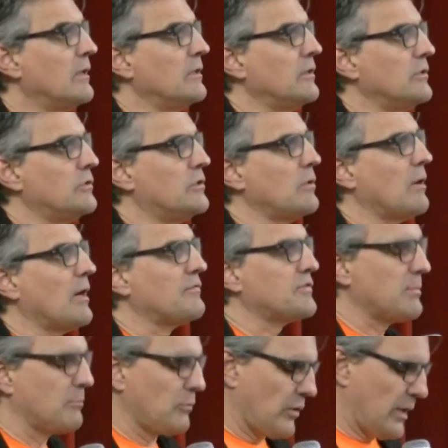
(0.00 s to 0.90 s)
You do have
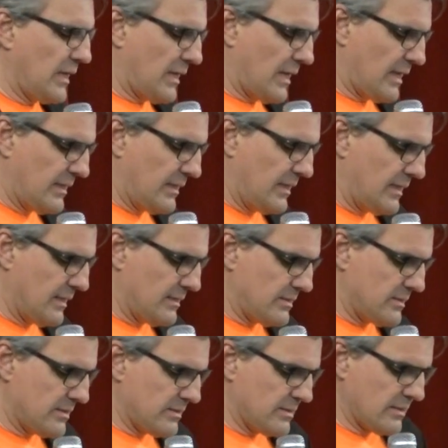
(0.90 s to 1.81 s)
some great
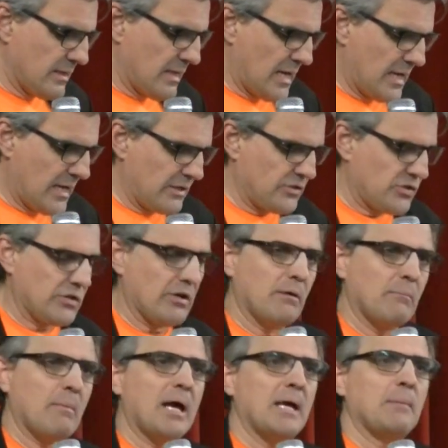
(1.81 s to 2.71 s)
ideas and
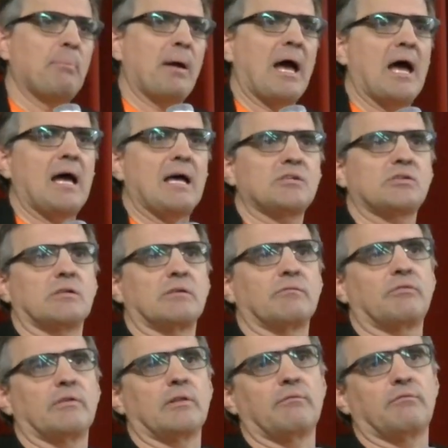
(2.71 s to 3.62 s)
share my
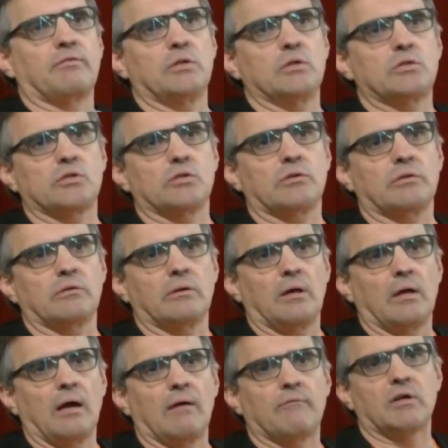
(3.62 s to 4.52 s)
passion for the
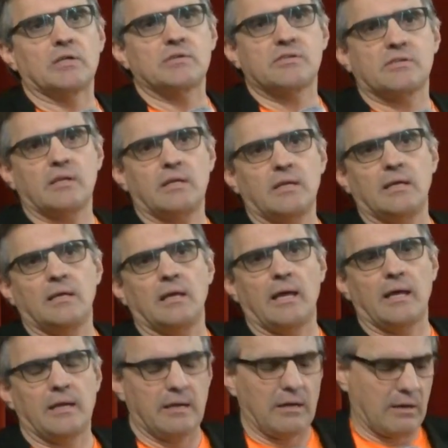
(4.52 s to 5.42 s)
future of our city
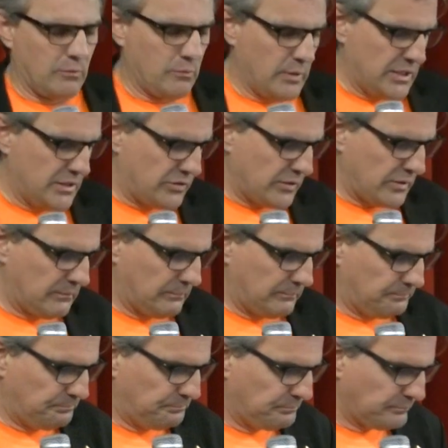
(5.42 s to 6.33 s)
and our region.
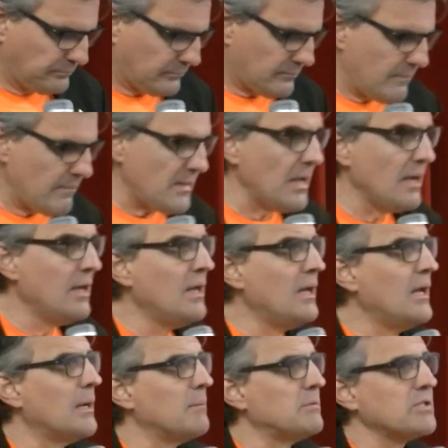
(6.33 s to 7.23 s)

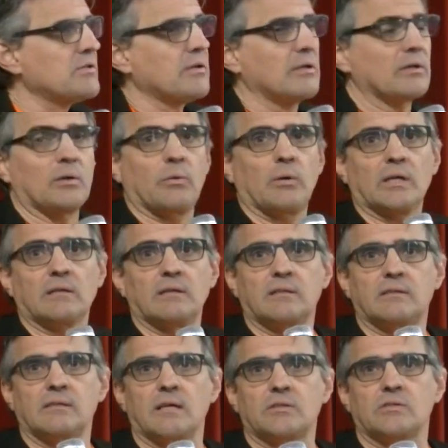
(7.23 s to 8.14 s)
I'm just going to
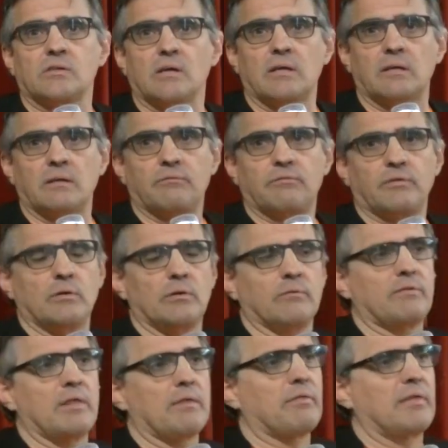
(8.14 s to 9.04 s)
quickly touch on a few
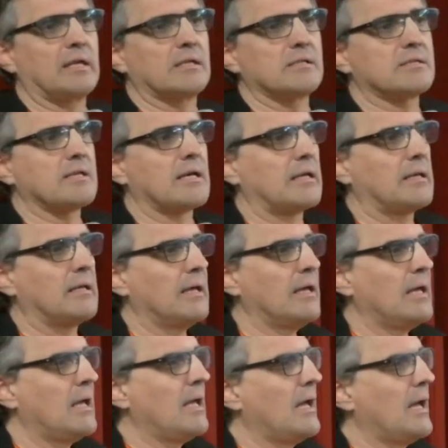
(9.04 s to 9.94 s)
of the things
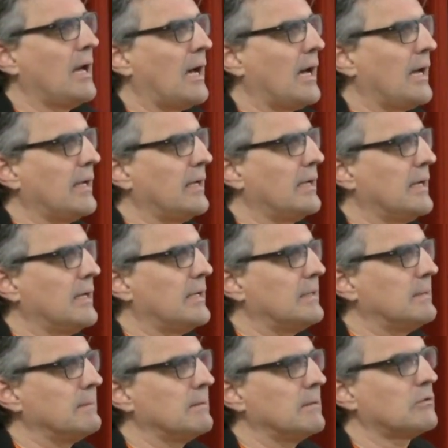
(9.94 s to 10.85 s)
that
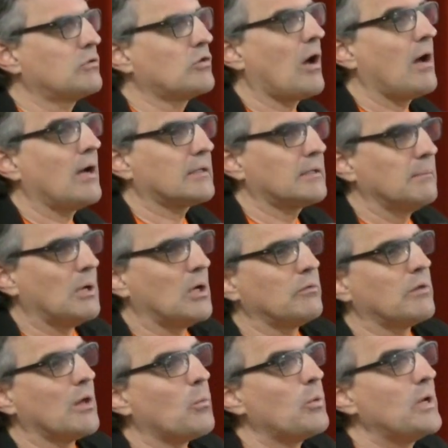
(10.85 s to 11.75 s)
I talked
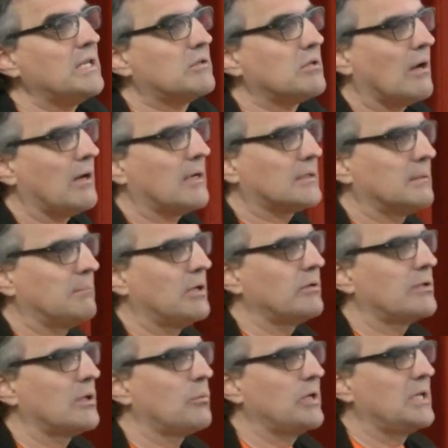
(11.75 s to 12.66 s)
about, that we talked
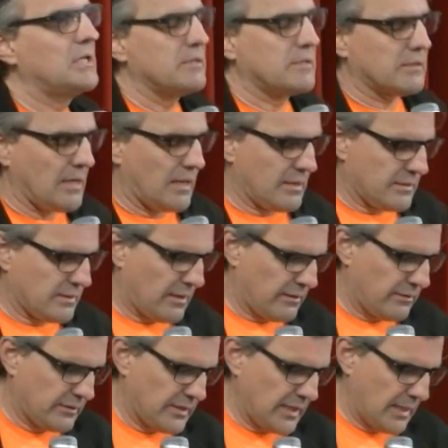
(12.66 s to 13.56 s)
about, that we discussed at
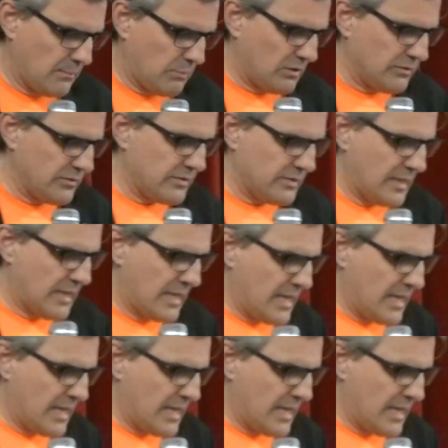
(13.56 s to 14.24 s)
our tables.